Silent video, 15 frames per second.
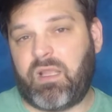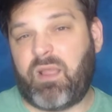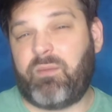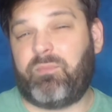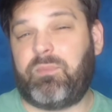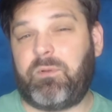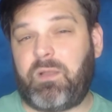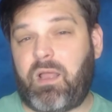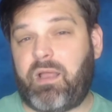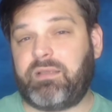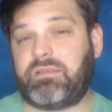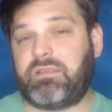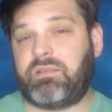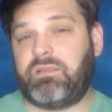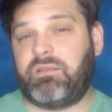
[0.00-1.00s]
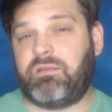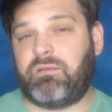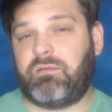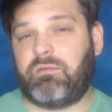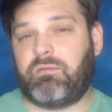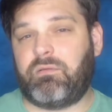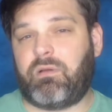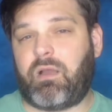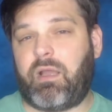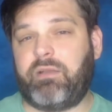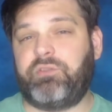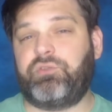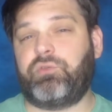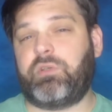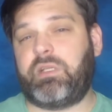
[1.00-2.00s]
Plus, I
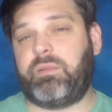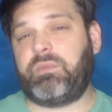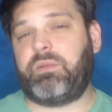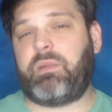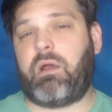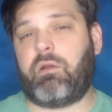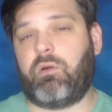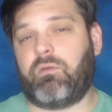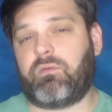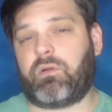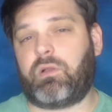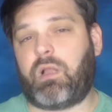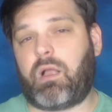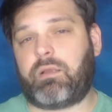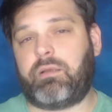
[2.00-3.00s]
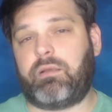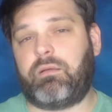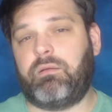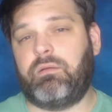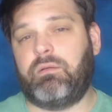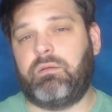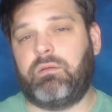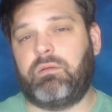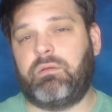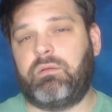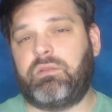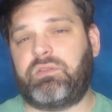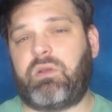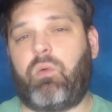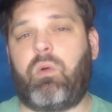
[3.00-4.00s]
dreamed about overclocking,
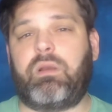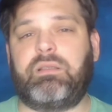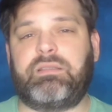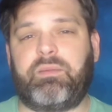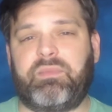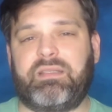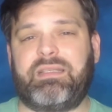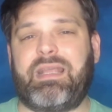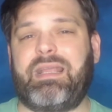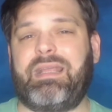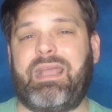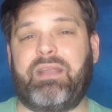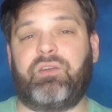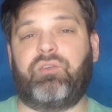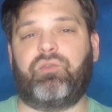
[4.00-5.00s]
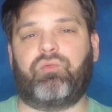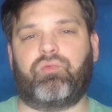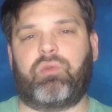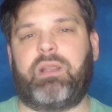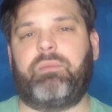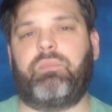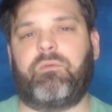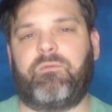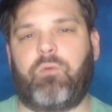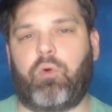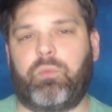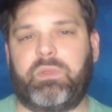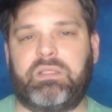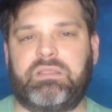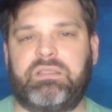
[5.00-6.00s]
so I wanted something that had great
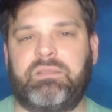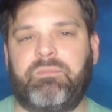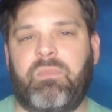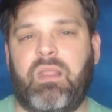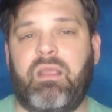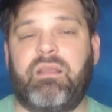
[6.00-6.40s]
performance.